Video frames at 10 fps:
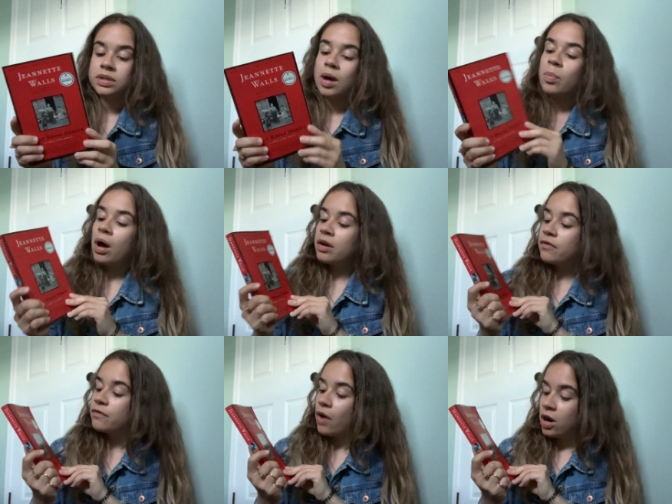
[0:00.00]
up on a
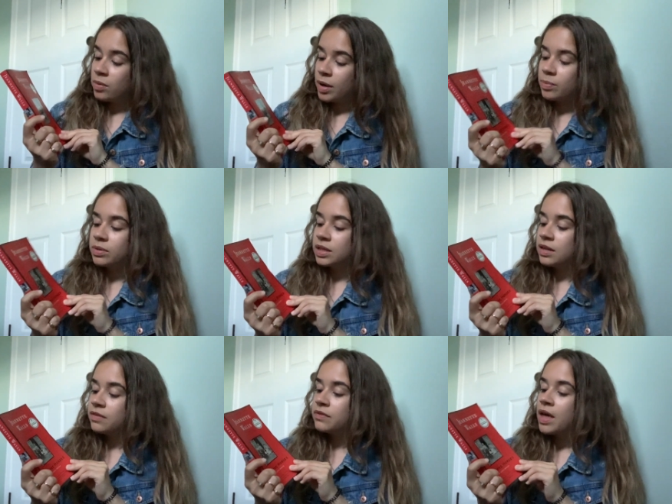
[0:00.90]
farm, I believe.